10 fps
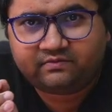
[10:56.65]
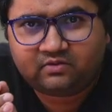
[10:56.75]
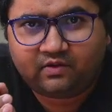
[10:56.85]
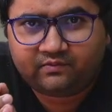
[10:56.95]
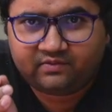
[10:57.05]

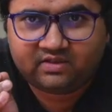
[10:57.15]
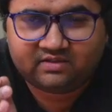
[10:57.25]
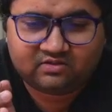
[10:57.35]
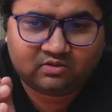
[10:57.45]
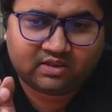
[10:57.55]
software that's
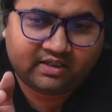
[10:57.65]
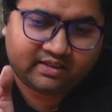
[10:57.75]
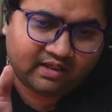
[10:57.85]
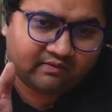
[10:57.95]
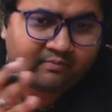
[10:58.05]
gonna get
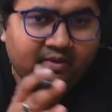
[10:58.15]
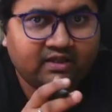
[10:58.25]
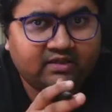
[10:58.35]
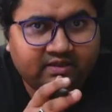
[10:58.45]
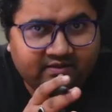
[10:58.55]
ever
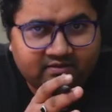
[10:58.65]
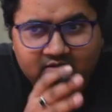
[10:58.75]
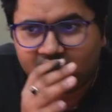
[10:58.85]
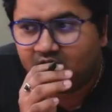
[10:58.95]
migrated.